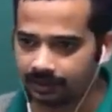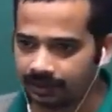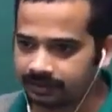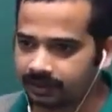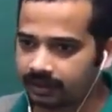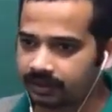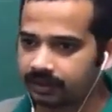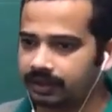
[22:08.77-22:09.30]

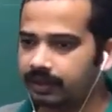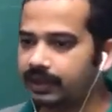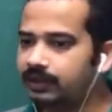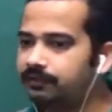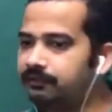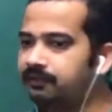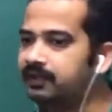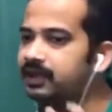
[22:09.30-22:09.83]
exactly. It
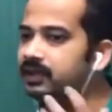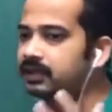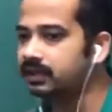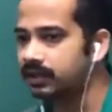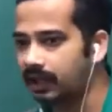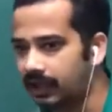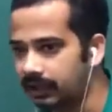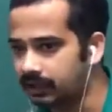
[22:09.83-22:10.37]
feels
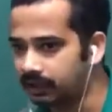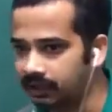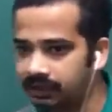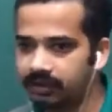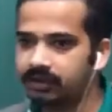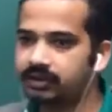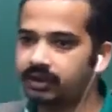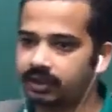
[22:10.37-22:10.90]
like in
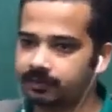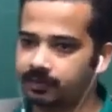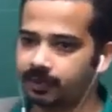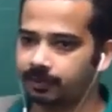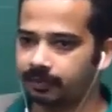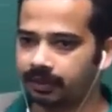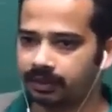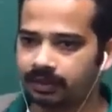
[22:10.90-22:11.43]
this
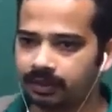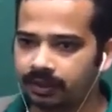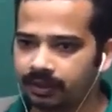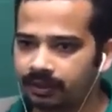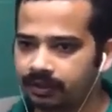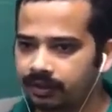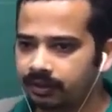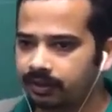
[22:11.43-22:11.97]
experiment,
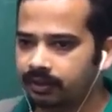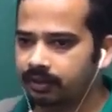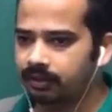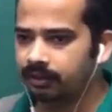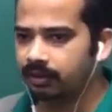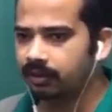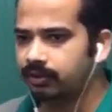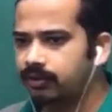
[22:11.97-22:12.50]

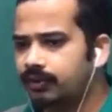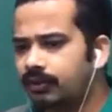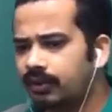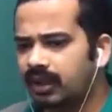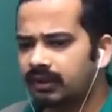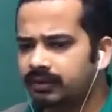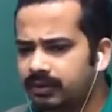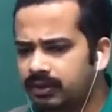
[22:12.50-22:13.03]
you could
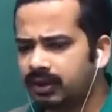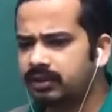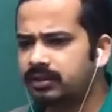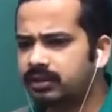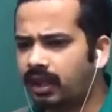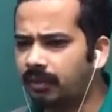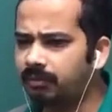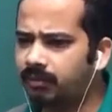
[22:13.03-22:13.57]
have done
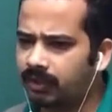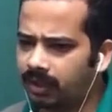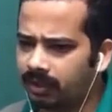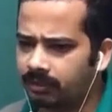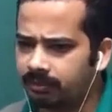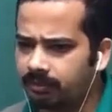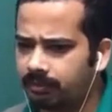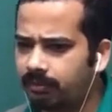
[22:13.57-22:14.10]
some
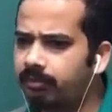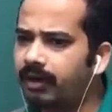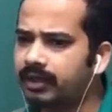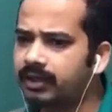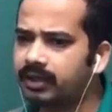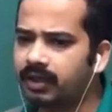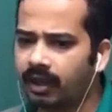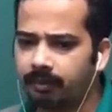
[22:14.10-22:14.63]

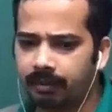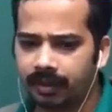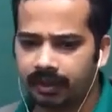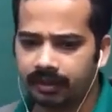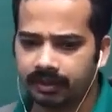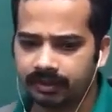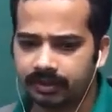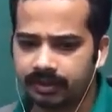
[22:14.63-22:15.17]
better
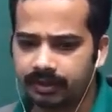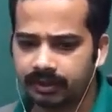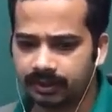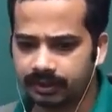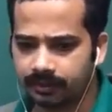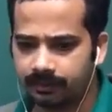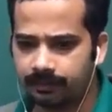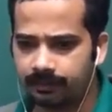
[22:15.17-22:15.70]
apparatus, isn't it?